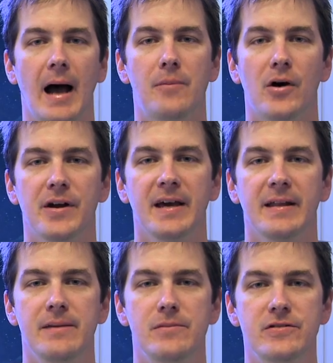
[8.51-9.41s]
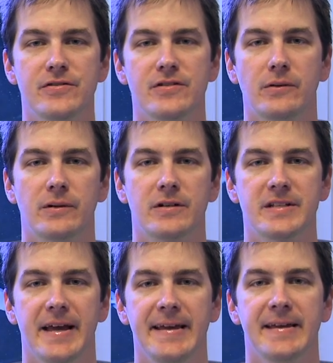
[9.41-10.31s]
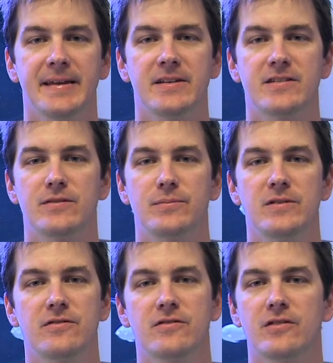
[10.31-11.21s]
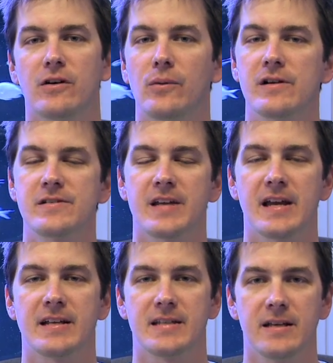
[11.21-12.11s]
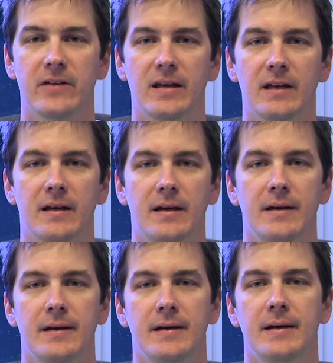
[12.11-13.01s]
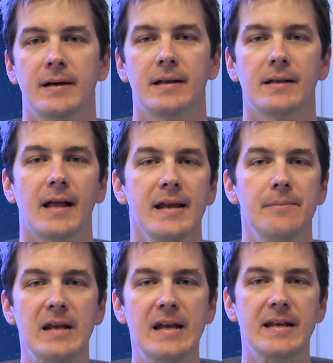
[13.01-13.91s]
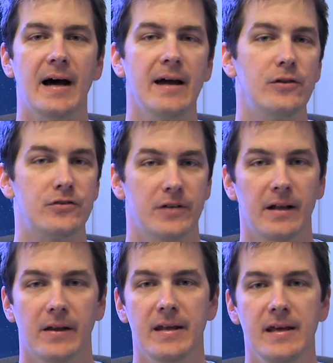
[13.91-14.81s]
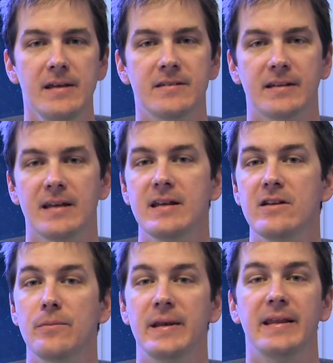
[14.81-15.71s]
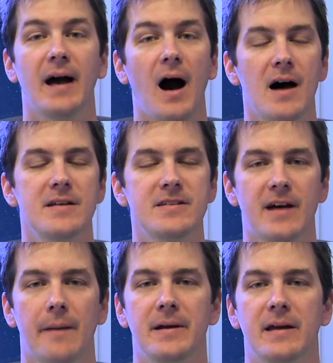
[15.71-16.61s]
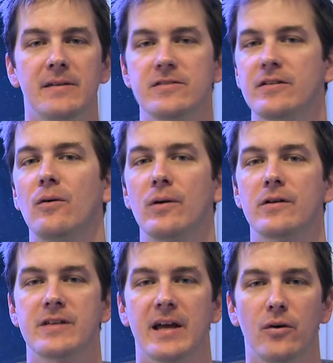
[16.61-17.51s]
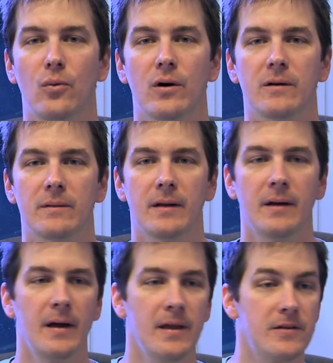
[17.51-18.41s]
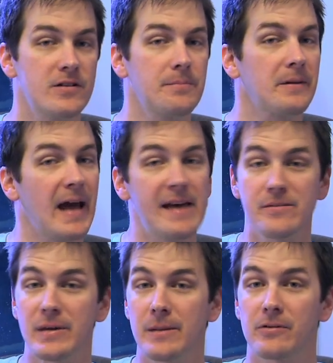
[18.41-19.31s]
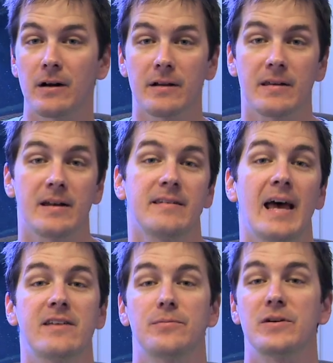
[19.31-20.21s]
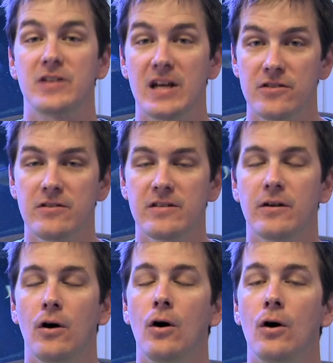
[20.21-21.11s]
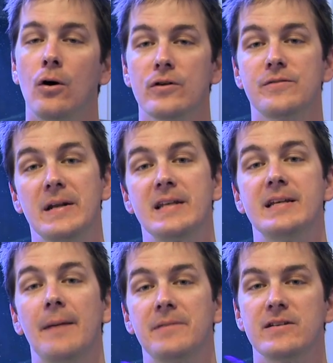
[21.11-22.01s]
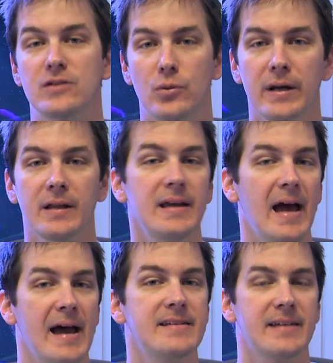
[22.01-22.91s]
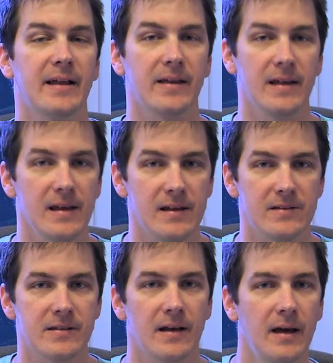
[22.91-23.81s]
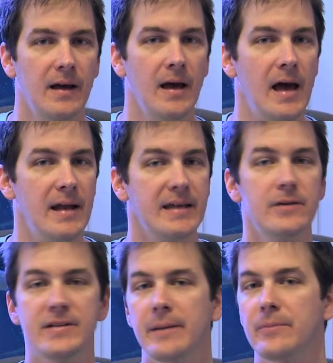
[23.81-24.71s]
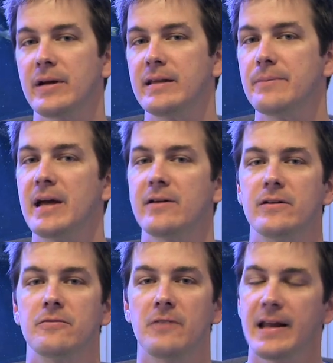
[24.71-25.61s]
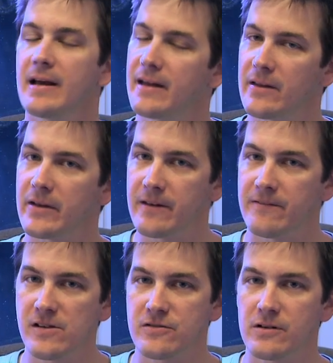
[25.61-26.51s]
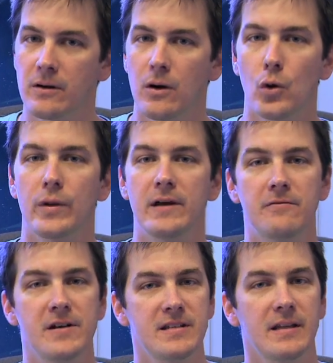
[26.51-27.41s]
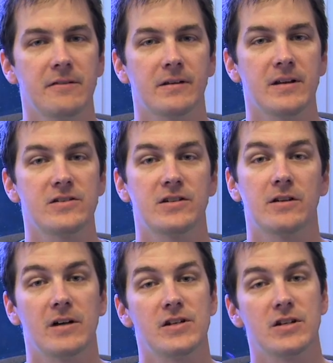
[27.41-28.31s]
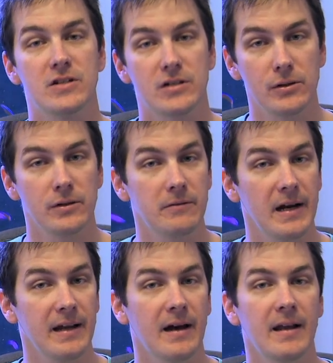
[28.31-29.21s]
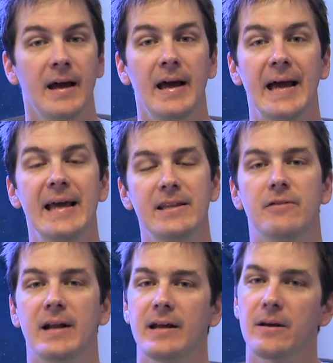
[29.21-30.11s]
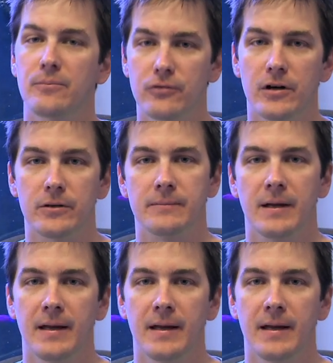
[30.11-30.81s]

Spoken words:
I'm Mark Kelly in Mr. Saltwater Tank, and this is Mr. Saltwater Tank TV. Light-emitting diodes, or LEDs, continue to be the hottest topic in the saltwater tank world. There simply hasn't been a product that has had as much interest or has been adopted as quickly as LEDs. And EcoTech Marine, the maker of the Radion LED fixture, well, they recently released Generation 2 of the Radion and the Radion Pro.